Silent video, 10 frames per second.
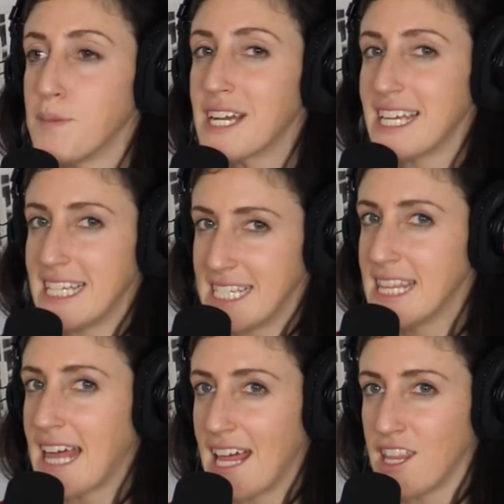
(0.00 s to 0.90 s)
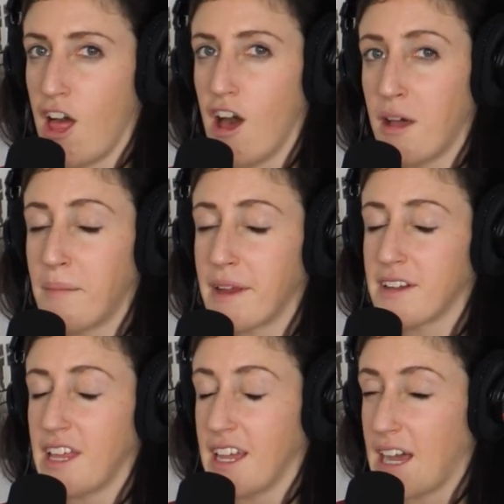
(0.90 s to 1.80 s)
This book isn't that long, but
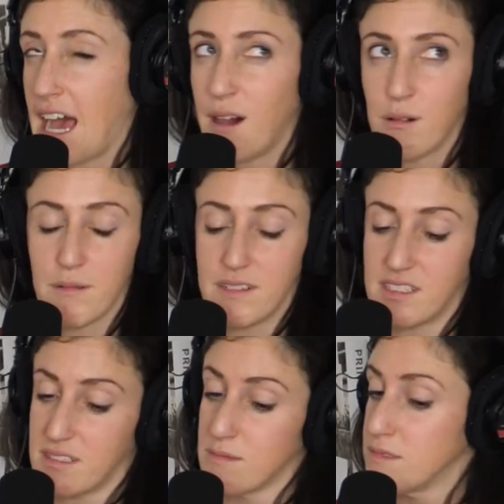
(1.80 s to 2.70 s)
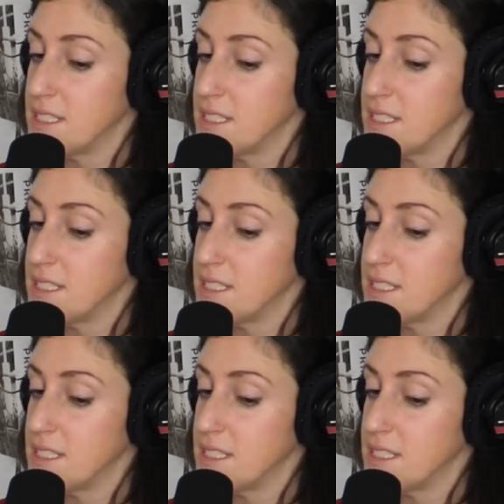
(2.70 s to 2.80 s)
you're like, how are we still